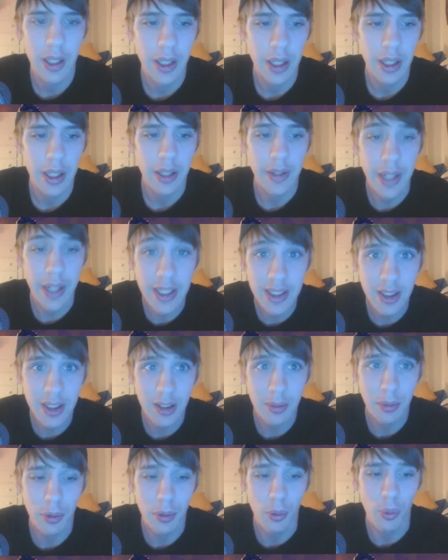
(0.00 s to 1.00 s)
Next
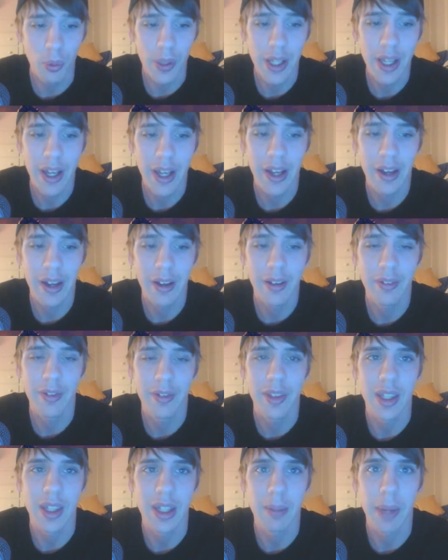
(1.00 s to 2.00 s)
up, we have
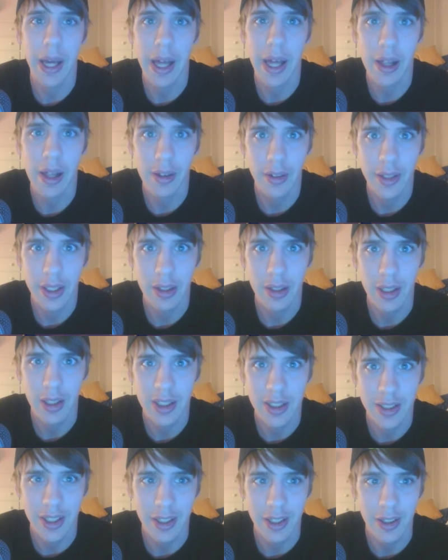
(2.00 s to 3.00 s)
the Paladin
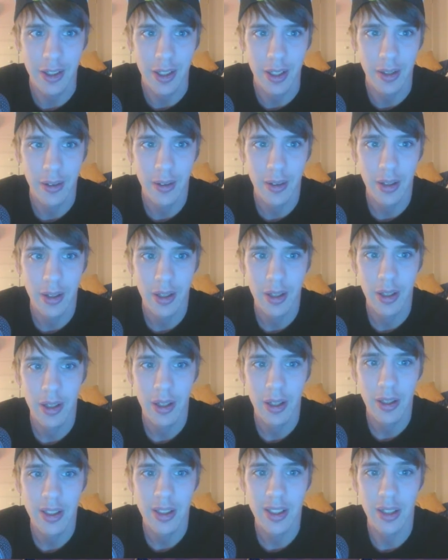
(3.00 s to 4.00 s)
Legendary.
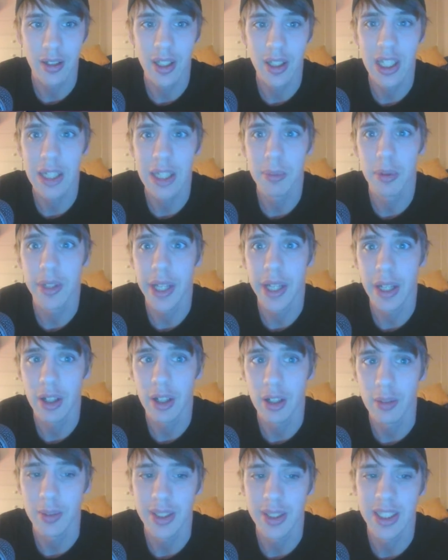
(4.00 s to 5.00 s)
Sunkeeper
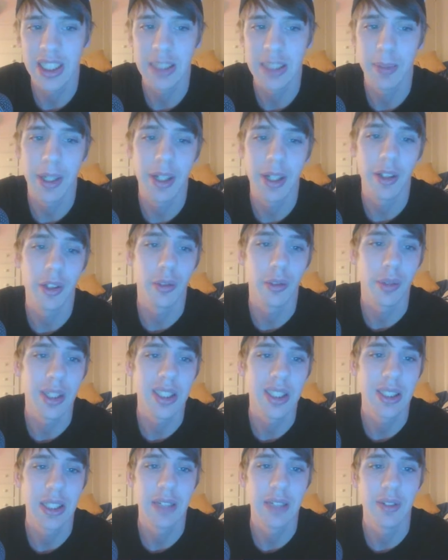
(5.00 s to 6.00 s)
Tarim, 6 mana,
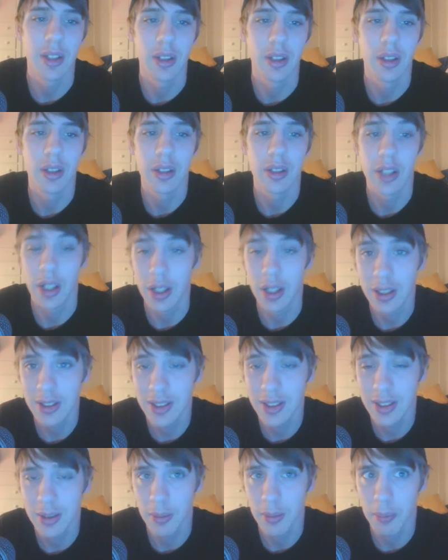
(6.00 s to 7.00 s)
3/7.
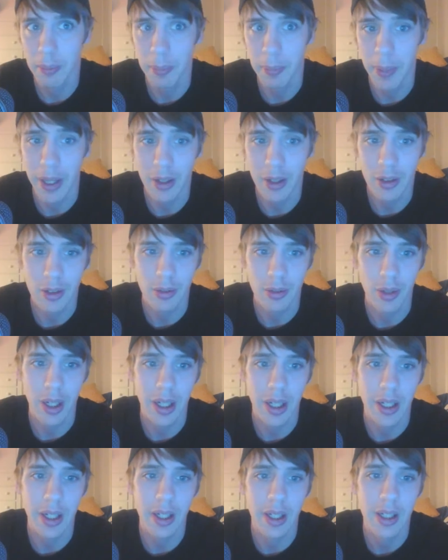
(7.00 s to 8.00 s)
Taunt,
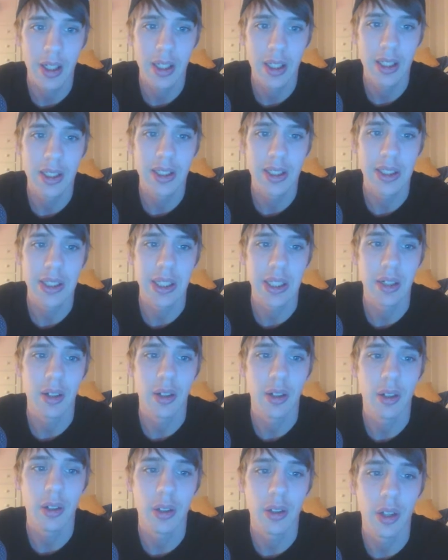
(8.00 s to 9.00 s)
Battlecry, set
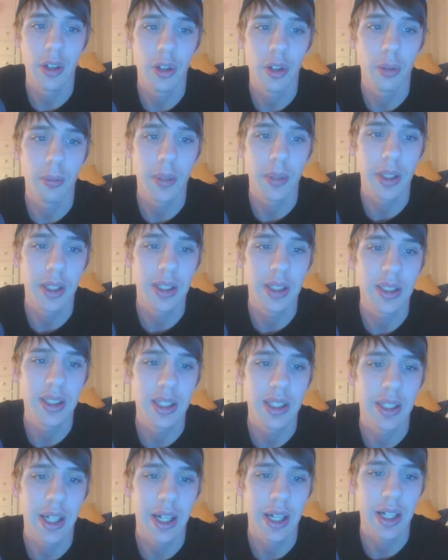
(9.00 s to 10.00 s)
all other minions'
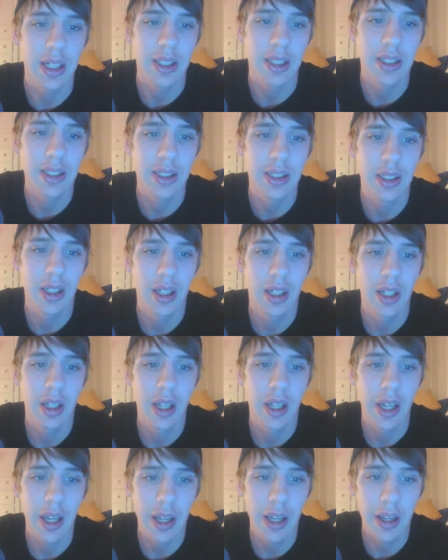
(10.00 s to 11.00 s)
attacks
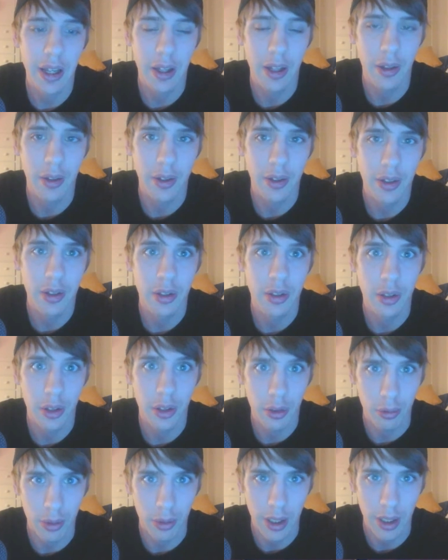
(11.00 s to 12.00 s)
and health to
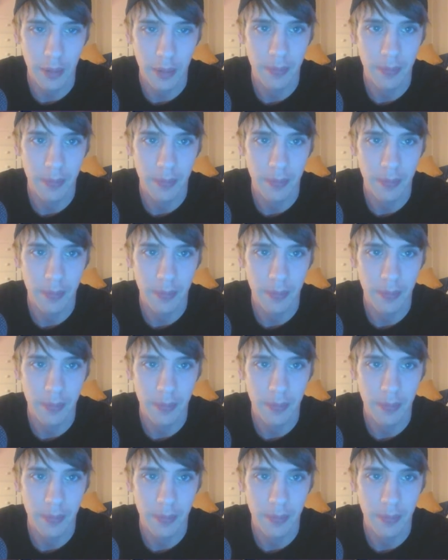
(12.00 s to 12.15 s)
3.